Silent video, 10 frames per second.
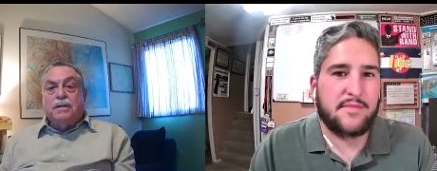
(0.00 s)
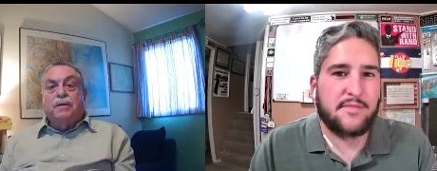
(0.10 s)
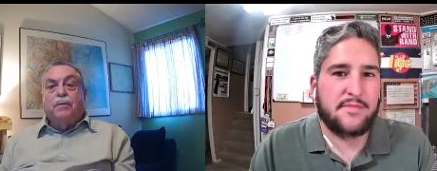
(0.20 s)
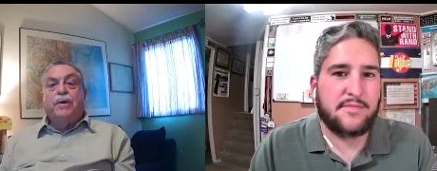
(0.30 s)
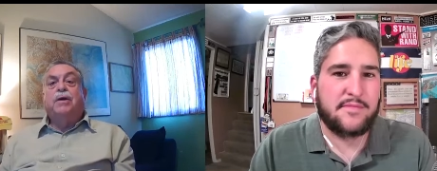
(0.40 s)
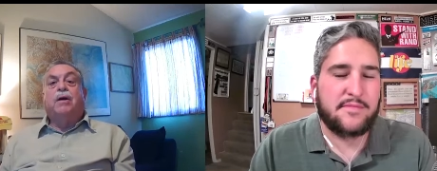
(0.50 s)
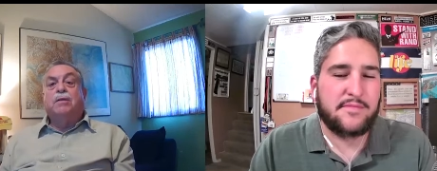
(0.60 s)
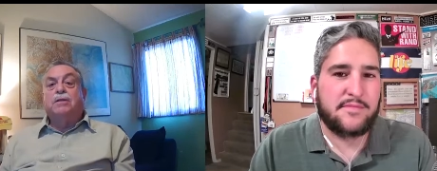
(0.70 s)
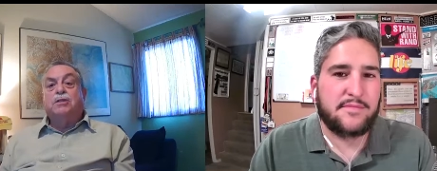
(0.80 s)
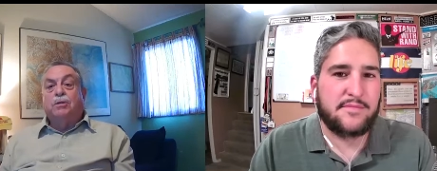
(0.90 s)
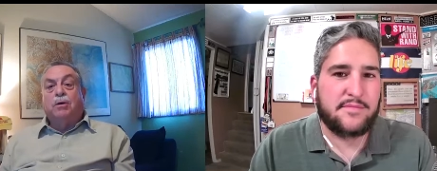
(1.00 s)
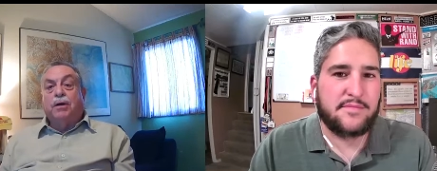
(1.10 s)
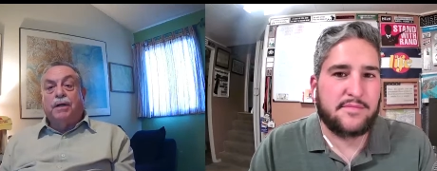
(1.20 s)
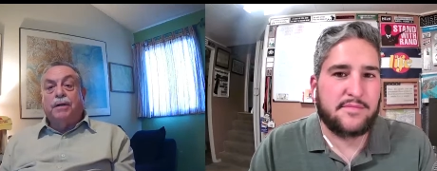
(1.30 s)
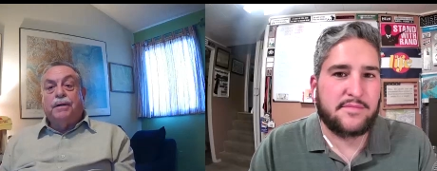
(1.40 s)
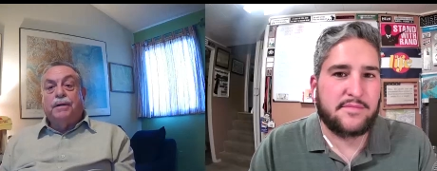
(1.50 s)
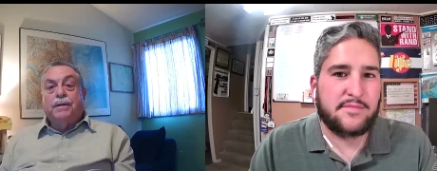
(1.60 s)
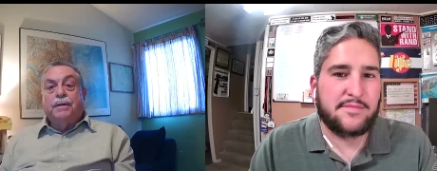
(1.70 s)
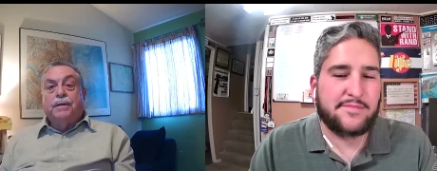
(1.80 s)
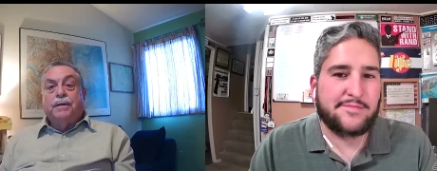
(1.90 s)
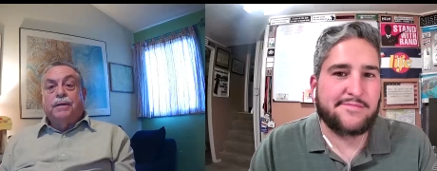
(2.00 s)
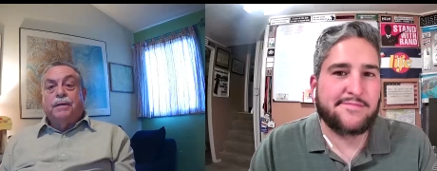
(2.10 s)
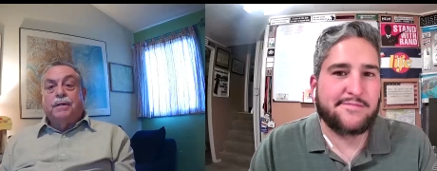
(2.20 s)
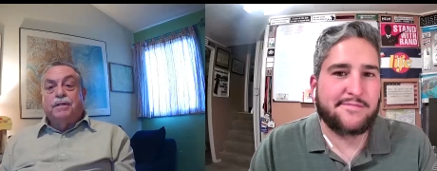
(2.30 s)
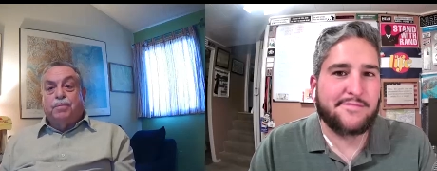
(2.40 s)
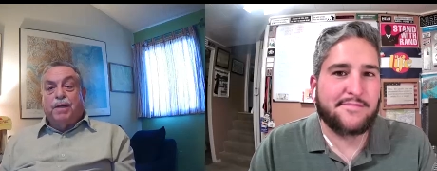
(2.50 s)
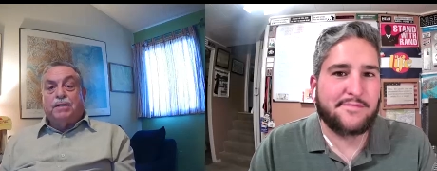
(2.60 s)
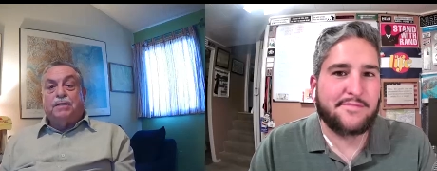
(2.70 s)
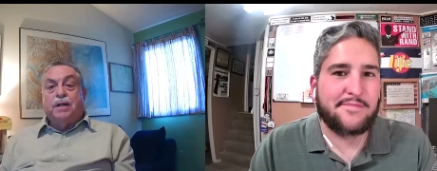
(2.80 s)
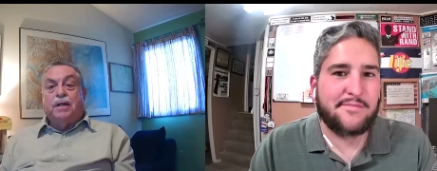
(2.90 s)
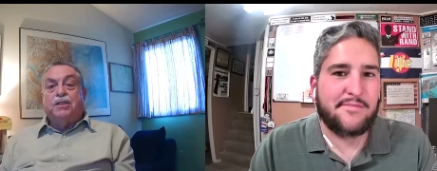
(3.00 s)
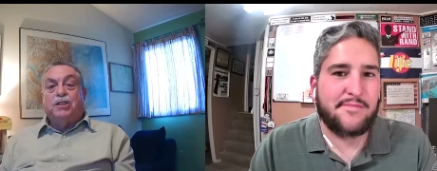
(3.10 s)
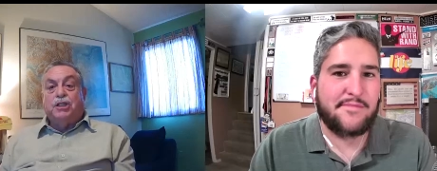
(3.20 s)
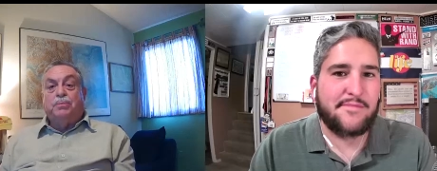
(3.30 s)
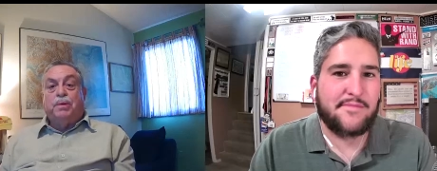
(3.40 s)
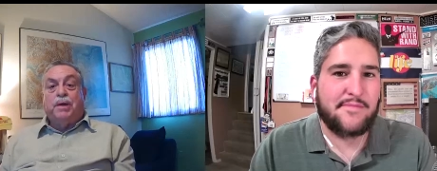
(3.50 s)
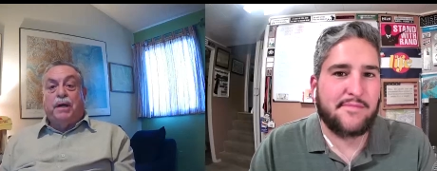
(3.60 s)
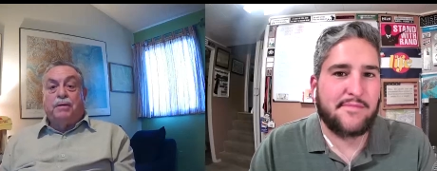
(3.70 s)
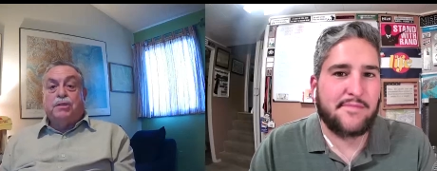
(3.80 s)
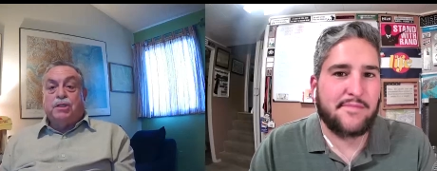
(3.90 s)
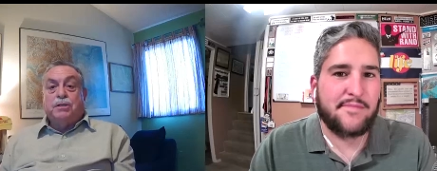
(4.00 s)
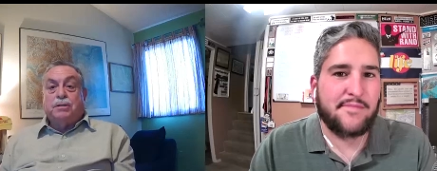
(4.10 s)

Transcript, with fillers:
Speaker 1: that we all enjoy is based on cheap energy.